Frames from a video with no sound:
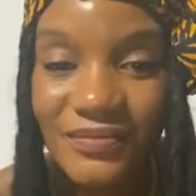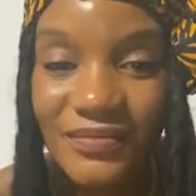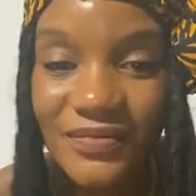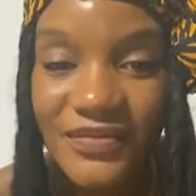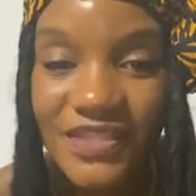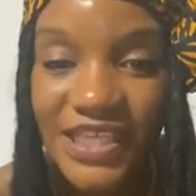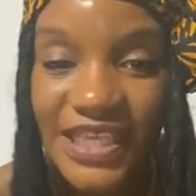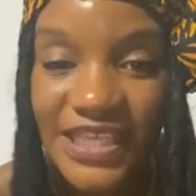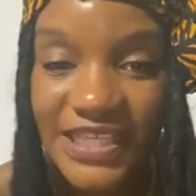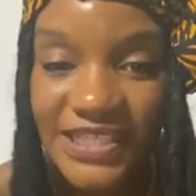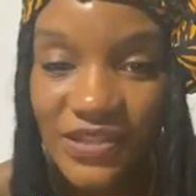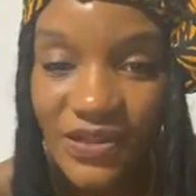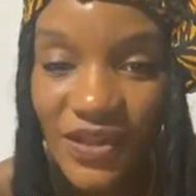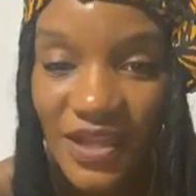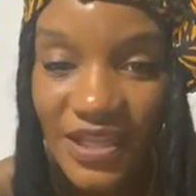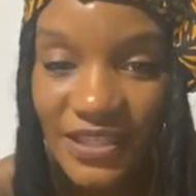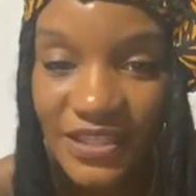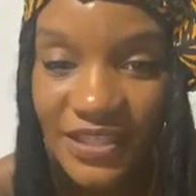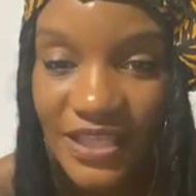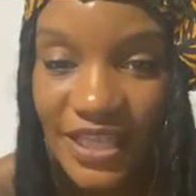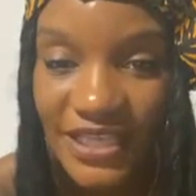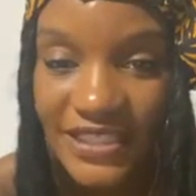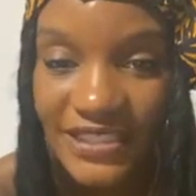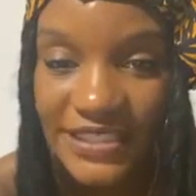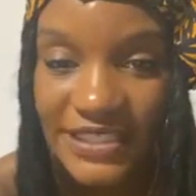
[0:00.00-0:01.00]
Yeah, so
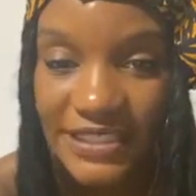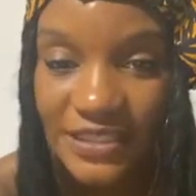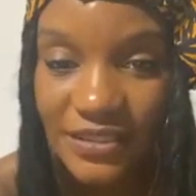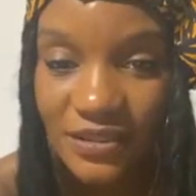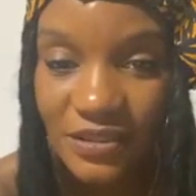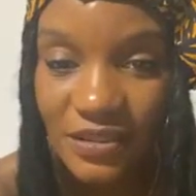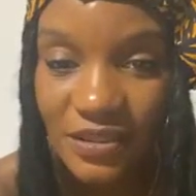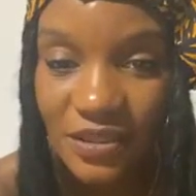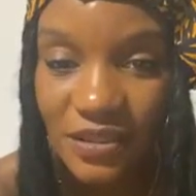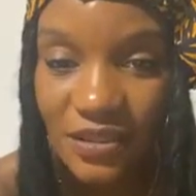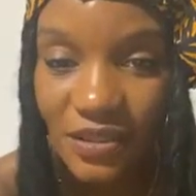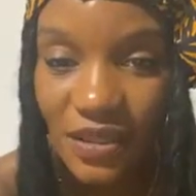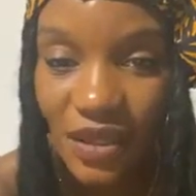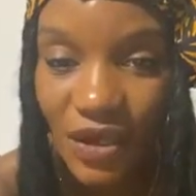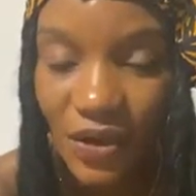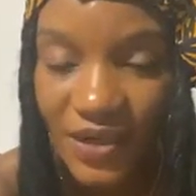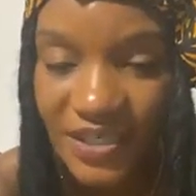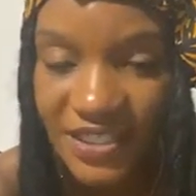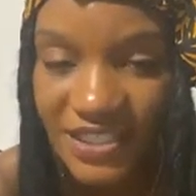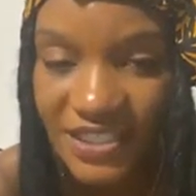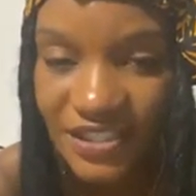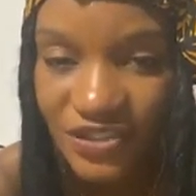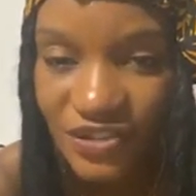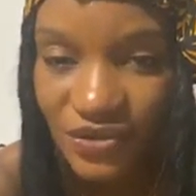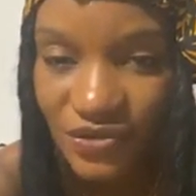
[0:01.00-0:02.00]
I did. Oh, I
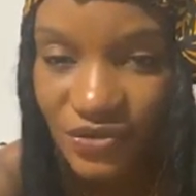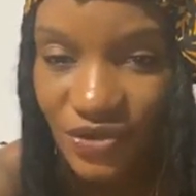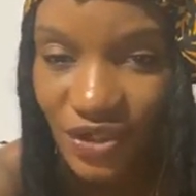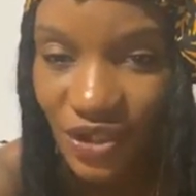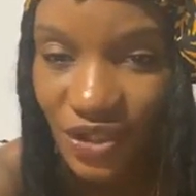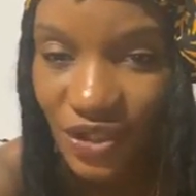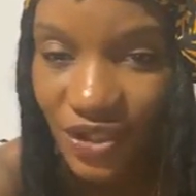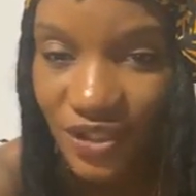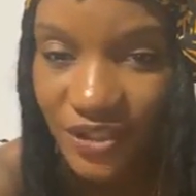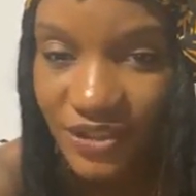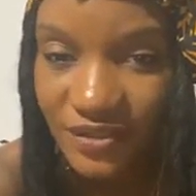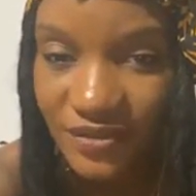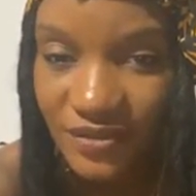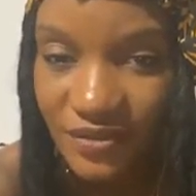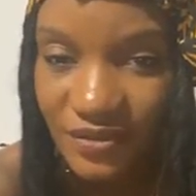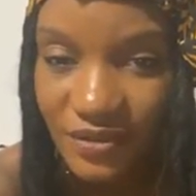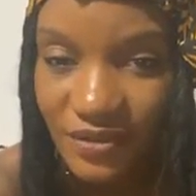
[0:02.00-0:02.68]
didn't do Dawn.